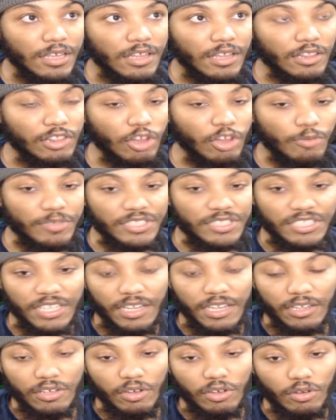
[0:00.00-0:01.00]

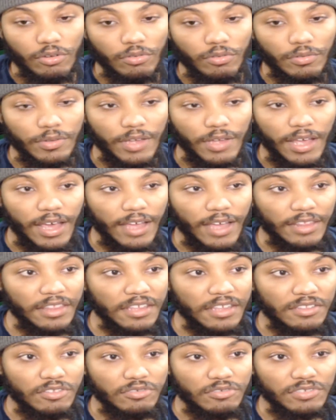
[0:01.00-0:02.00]
Lomachenko. I
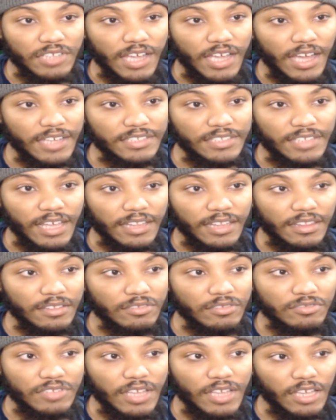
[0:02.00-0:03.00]
think those guys
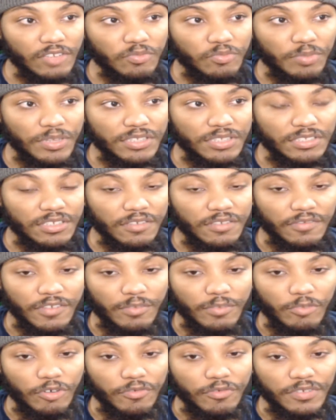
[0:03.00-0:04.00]
beat
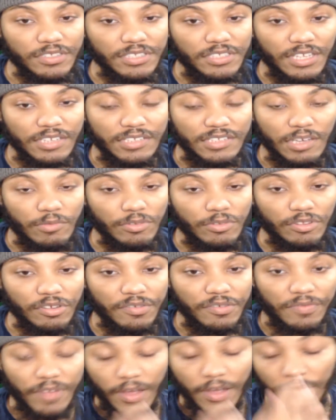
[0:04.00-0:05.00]
Teofimo if he stays at
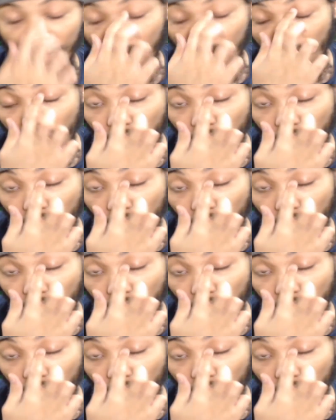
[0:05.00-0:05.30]
135.